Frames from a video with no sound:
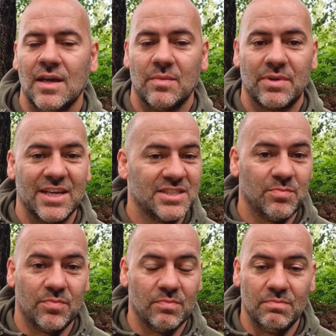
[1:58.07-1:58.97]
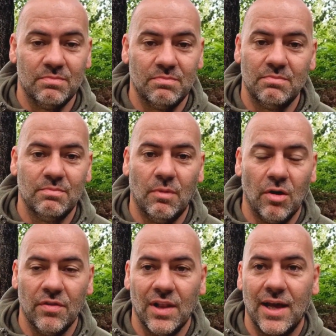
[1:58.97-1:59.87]
I'm guessing
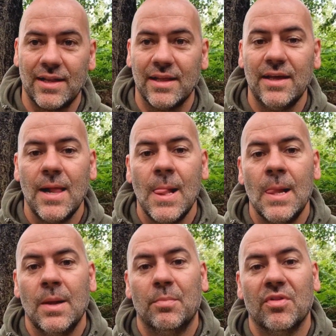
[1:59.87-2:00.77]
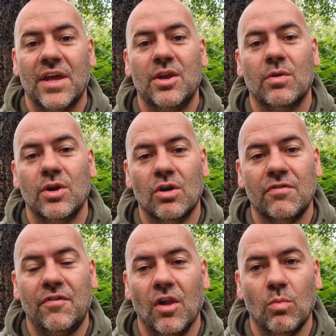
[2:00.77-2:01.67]
more than likely, but they do a no
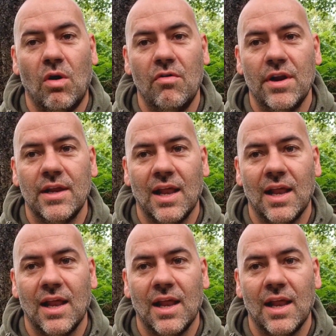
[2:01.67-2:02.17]
fault warranty,